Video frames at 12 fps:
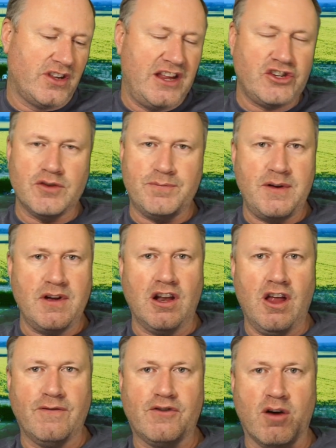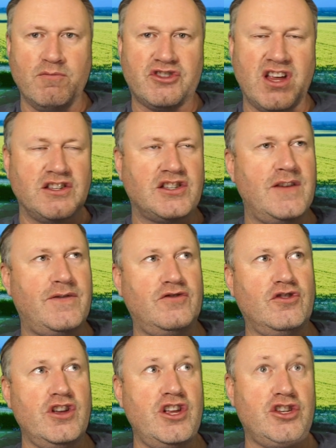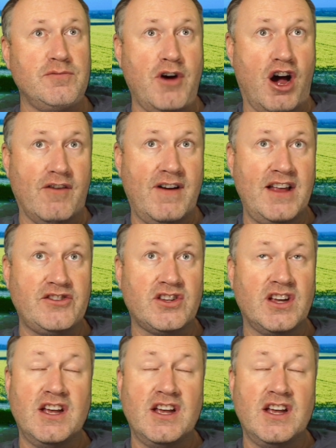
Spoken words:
It should be a lot of common sense. If you've done your DMARES